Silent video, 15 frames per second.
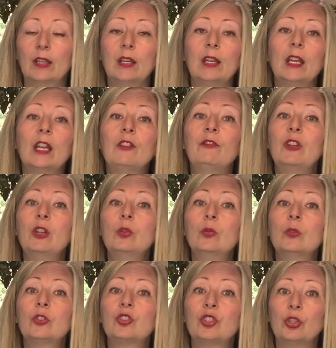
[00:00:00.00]
If you
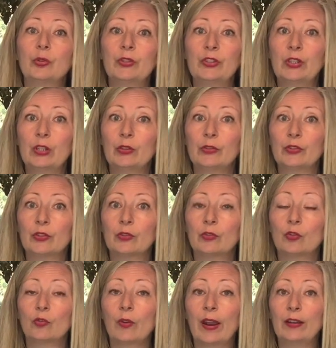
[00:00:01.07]
choose to use
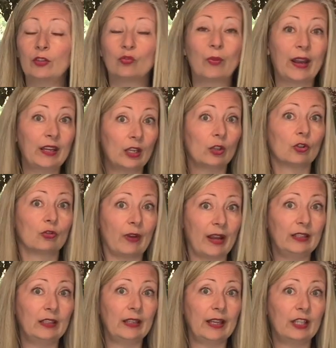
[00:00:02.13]
regular
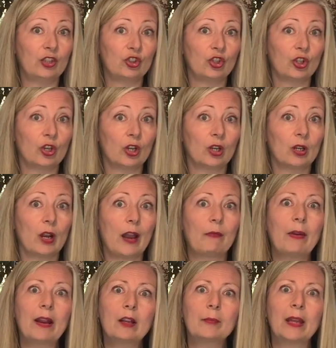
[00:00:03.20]
granulated sugar, I
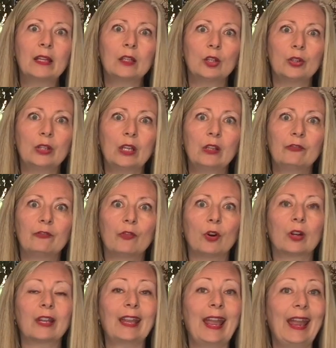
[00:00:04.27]
recommend looking for
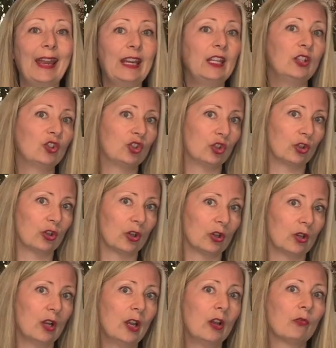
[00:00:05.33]
cane sugar
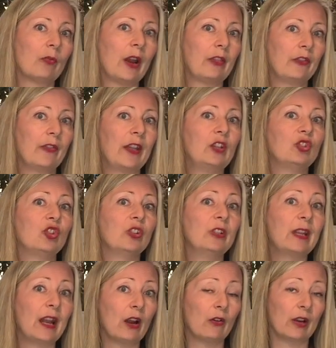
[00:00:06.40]
rather than
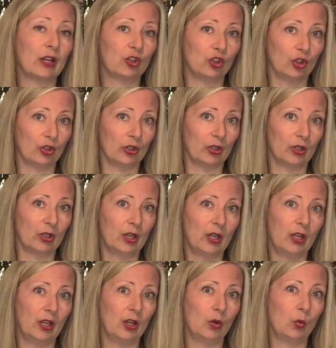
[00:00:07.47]
generic sugar,
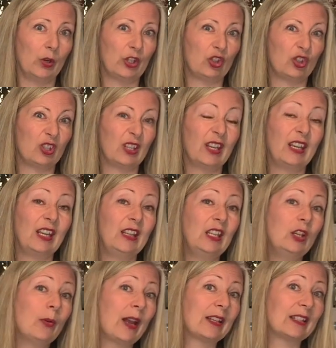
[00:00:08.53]
which in the
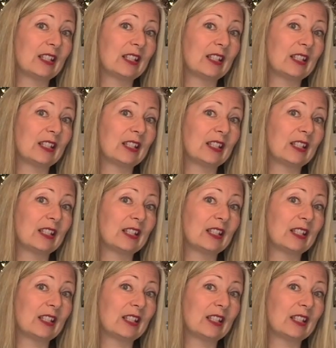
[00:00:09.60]
US is